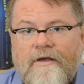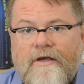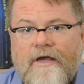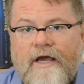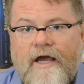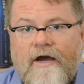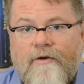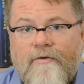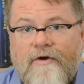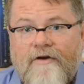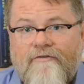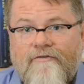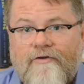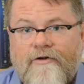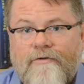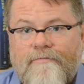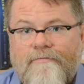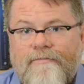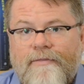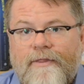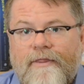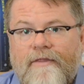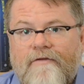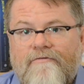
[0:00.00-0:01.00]
However,
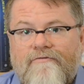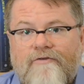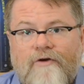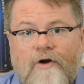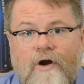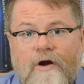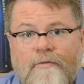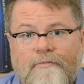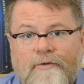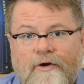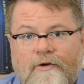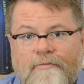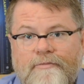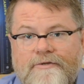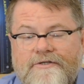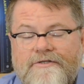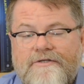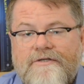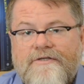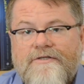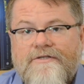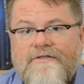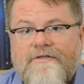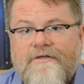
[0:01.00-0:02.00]
for our
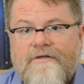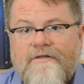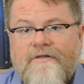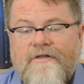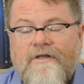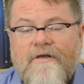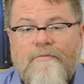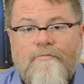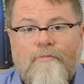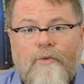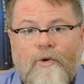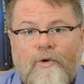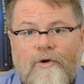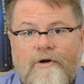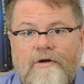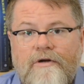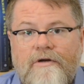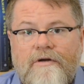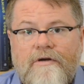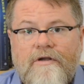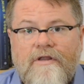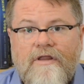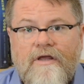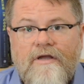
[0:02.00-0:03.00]
purposes, the
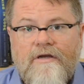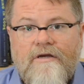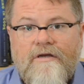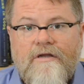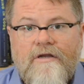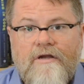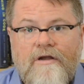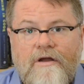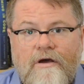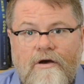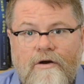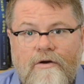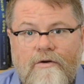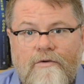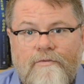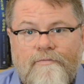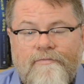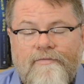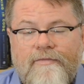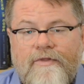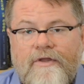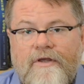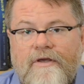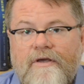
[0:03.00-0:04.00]
important thing to know
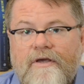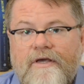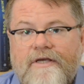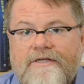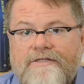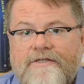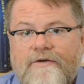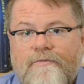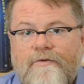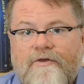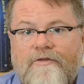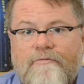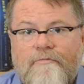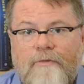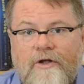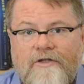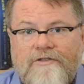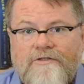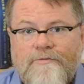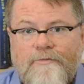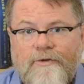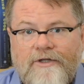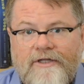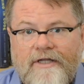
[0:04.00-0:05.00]
is that with
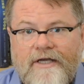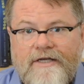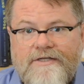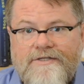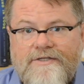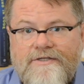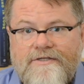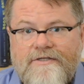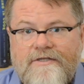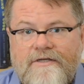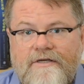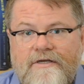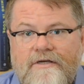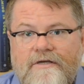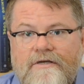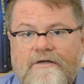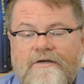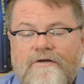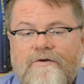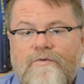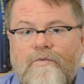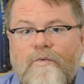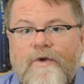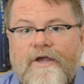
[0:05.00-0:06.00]
multiple lists,
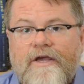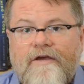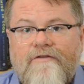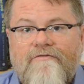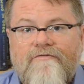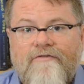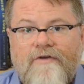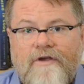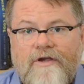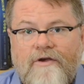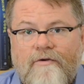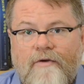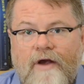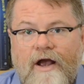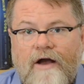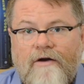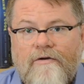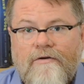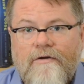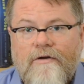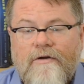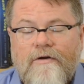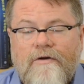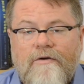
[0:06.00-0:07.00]
we can figure
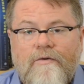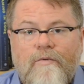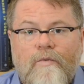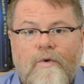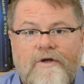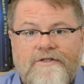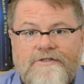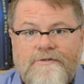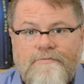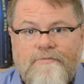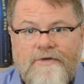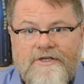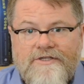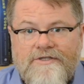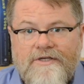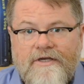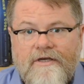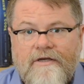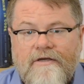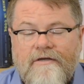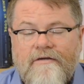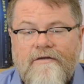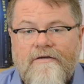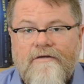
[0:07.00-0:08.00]
out what's
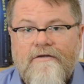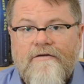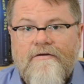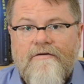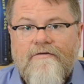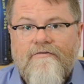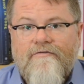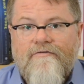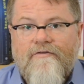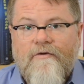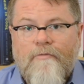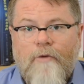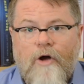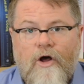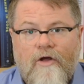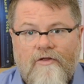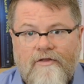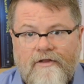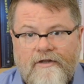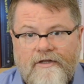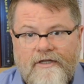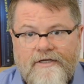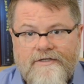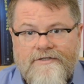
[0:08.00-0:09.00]
missing from all the